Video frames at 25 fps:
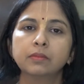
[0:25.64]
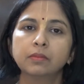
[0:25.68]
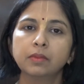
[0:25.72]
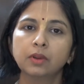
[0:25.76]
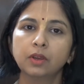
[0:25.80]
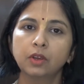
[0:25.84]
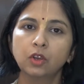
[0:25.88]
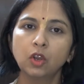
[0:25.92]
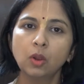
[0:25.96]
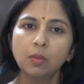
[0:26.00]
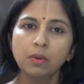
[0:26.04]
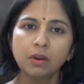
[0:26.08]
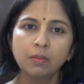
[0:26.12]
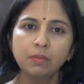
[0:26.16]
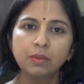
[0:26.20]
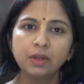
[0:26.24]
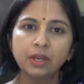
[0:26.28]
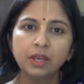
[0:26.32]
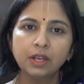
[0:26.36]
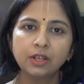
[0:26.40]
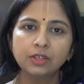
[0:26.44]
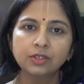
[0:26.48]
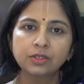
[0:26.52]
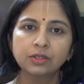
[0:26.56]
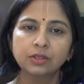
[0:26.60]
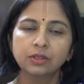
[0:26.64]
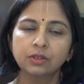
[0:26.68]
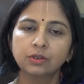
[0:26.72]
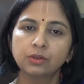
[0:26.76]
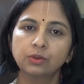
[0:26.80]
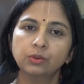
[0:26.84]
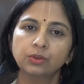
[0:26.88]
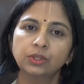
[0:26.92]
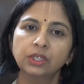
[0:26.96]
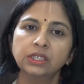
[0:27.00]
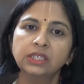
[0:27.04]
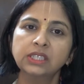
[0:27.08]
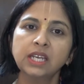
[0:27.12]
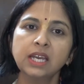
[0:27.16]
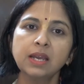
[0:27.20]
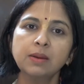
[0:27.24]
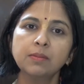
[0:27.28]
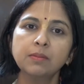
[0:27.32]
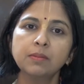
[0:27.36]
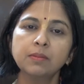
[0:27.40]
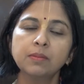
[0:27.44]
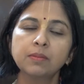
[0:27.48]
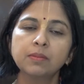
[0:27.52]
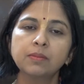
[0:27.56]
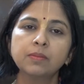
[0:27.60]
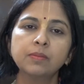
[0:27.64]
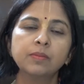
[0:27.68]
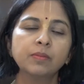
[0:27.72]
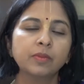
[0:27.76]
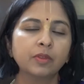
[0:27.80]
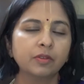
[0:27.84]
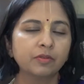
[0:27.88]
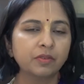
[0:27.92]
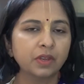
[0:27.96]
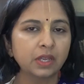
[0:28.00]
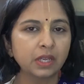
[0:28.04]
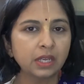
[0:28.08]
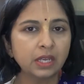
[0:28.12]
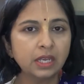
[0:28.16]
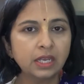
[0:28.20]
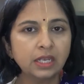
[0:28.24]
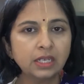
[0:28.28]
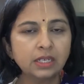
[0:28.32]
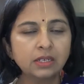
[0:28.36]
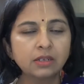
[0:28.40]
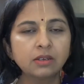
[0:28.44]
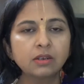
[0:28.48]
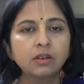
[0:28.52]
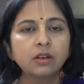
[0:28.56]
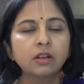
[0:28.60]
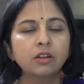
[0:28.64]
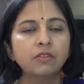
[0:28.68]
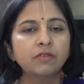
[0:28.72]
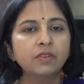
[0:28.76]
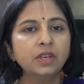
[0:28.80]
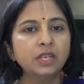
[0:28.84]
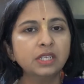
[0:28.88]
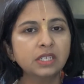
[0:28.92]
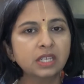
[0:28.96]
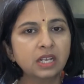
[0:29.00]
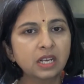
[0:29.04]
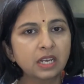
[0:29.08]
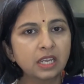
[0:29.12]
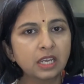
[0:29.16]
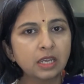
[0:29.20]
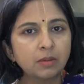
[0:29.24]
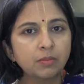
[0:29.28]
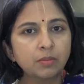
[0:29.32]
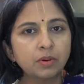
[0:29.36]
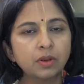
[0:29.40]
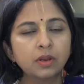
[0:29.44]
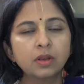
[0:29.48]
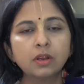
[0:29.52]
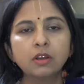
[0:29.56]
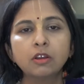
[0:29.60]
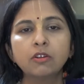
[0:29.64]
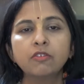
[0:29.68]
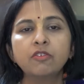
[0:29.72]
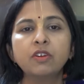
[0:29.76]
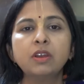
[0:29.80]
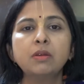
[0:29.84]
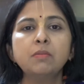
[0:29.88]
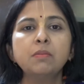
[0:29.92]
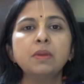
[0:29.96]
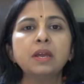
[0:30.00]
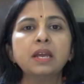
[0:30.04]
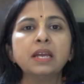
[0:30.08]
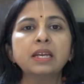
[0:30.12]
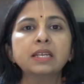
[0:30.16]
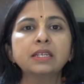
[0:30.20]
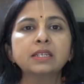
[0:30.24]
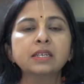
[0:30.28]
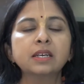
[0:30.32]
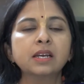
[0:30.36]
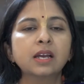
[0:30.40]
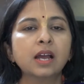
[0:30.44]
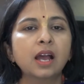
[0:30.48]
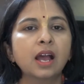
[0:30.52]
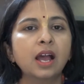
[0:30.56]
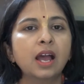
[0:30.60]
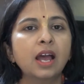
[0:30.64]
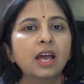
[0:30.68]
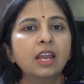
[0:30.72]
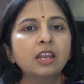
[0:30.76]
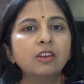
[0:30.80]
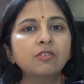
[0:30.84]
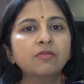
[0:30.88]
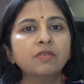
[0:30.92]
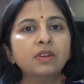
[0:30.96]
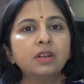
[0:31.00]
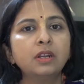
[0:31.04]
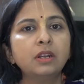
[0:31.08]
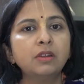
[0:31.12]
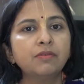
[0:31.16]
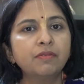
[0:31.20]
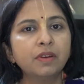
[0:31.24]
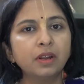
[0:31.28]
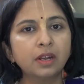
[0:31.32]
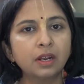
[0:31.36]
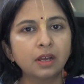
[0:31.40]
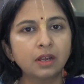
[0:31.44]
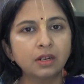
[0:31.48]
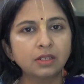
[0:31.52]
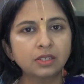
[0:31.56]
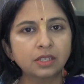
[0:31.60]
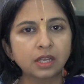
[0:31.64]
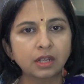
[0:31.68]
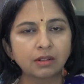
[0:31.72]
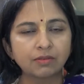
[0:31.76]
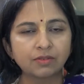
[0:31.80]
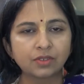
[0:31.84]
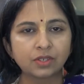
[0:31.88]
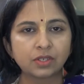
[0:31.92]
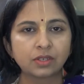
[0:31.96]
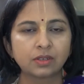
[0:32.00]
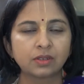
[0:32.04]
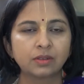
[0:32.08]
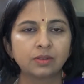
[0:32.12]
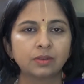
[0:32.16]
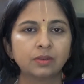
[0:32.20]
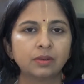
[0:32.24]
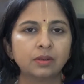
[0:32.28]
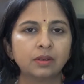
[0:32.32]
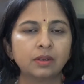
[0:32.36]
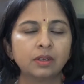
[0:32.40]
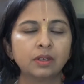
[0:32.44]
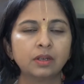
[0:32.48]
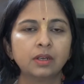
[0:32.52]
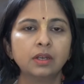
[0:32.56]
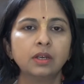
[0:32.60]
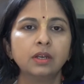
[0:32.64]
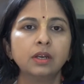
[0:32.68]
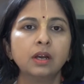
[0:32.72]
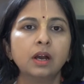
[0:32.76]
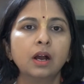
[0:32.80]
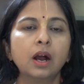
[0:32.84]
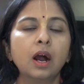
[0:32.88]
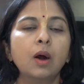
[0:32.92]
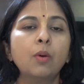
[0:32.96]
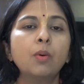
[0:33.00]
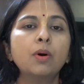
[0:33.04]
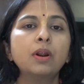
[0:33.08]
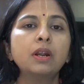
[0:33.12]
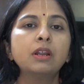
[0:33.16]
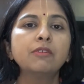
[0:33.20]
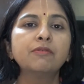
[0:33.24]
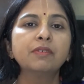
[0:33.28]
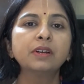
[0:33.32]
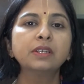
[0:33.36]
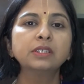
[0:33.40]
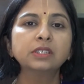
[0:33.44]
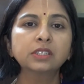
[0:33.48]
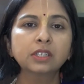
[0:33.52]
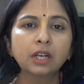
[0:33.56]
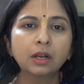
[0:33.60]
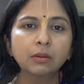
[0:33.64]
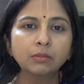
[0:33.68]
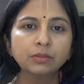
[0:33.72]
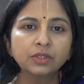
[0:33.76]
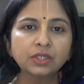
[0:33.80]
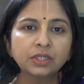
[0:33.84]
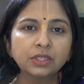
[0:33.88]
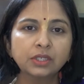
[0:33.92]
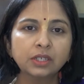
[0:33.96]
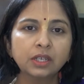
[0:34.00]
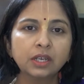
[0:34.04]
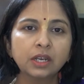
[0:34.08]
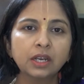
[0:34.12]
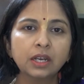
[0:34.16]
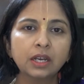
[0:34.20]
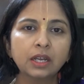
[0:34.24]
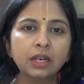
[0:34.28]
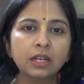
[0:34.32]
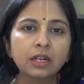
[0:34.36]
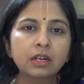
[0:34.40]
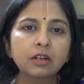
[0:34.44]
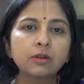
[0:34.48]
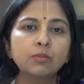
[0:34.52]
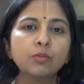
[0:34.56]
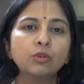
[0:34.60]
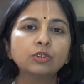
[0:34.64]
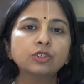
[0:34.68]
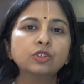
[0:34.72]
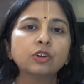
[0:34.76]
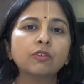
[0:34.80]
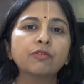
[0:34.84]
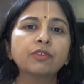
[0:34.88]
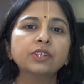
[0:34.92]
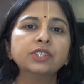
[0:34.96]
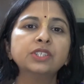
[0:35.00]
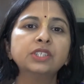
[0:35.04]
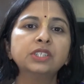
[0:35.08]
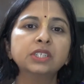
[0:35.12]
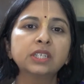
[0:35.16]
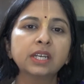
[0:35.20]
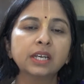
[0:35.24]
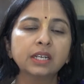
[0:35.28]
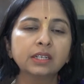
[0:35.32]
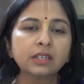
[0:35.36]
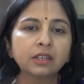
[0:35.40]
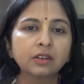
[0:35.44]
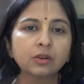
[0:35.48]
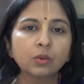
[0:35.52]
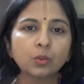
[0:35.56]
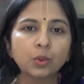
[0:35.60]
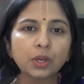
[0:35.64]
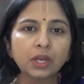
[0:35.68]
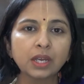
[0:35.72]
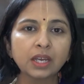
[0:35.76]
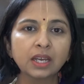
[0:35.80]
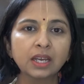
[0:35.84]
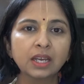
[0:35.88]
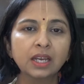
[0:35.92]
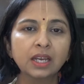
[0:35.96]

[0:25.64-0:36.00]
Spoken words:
Human beings do the same. We eat, we sleep, we mate, and we defend ourselves. Our defense comes in a little more sophisticated way,